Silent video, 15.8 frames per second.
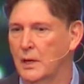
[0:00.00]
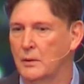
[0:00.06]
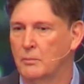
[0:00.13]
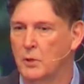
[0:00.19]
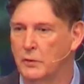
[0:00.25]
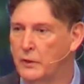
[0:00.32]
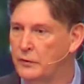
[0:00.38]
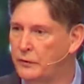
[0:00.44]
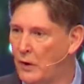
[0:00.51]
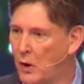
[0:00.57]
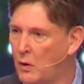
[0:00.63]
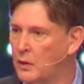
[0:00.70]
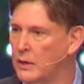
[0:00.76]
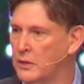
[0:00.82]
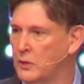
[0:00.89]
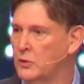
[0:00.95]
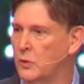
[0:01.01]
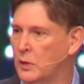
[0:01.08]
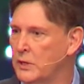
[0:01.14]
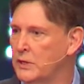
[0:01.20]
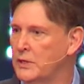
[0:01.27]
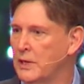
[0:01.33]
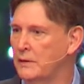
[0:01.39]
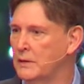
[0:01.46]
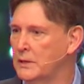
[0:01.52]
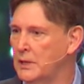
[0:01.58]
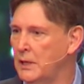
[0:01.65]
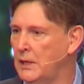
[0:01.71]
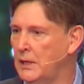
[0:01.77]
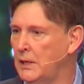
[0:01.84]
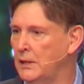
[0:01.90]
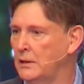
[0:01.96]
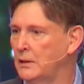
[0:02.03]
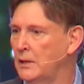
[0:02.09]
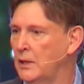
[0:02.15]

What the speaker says: moving forward into 2017,